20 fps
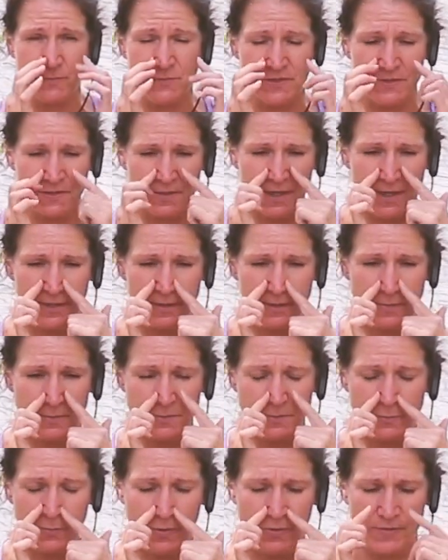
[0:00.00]
just kind of
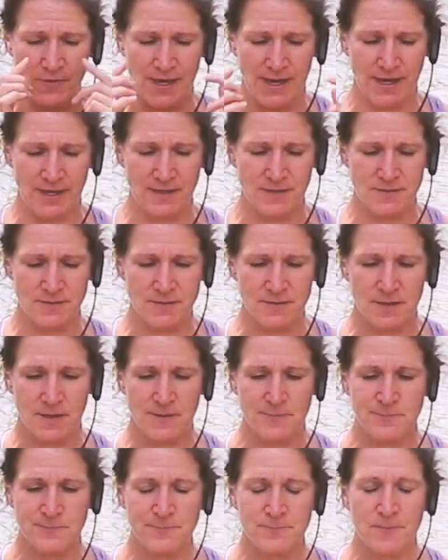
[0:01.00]
use both hands.
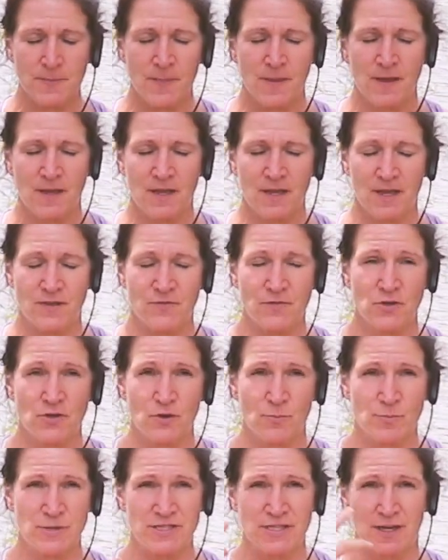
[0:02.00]
If
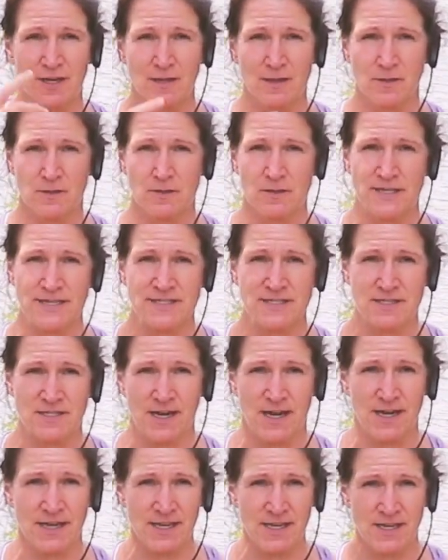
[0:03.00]
you're particularly
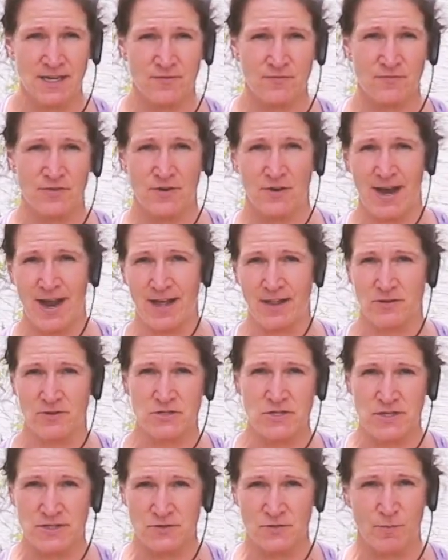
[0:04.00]
snotty, if your
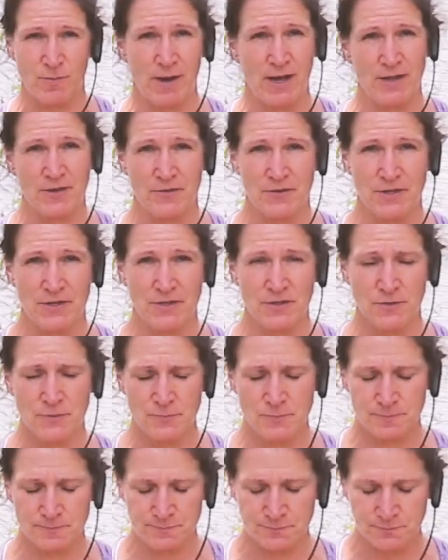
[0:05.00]
allergies are bothering you,
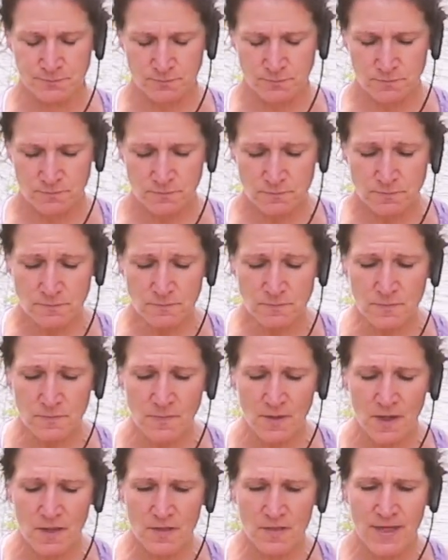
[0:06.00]

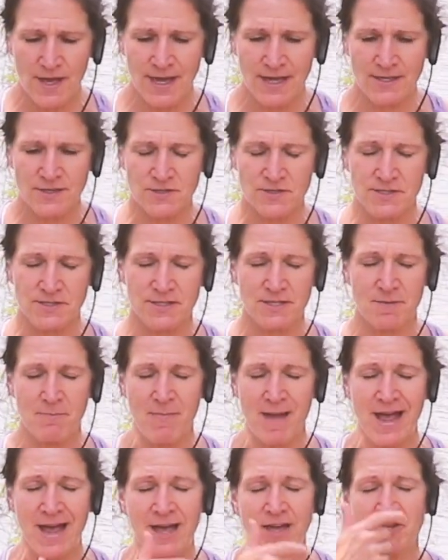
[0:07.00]
then just
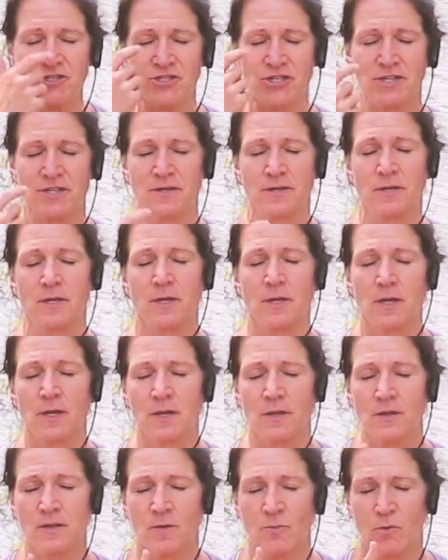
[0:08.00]
imagine
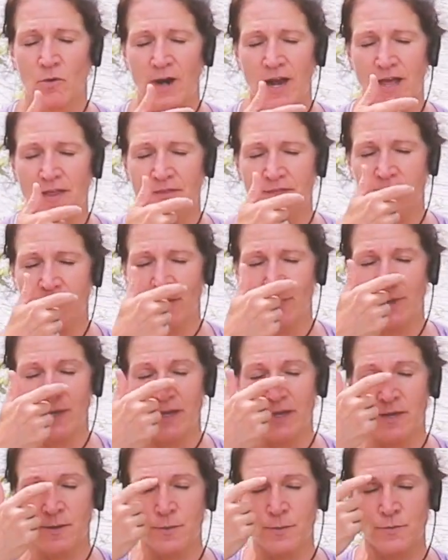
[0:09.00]
the breath
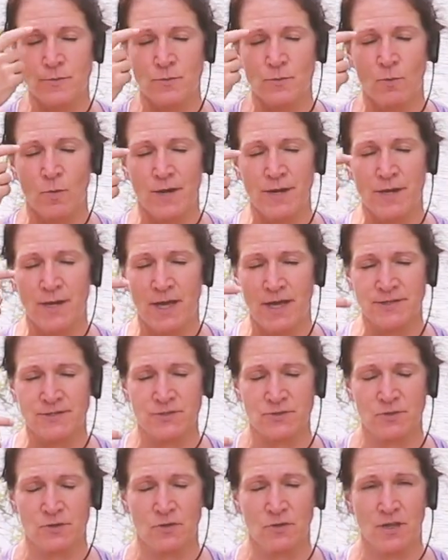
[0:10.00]
coming in through one
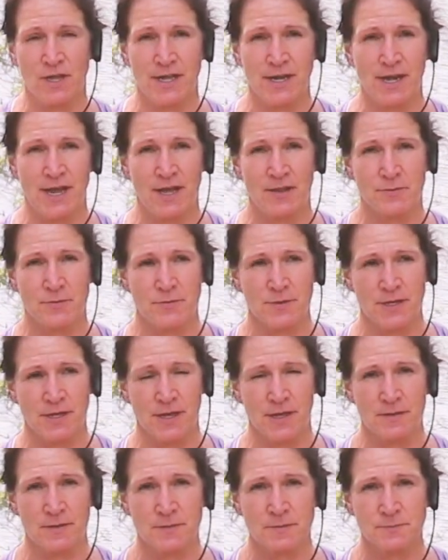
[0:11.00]
nostril and out through
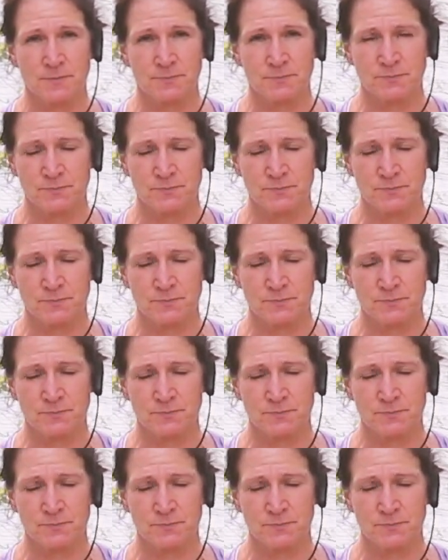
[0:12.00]
the other.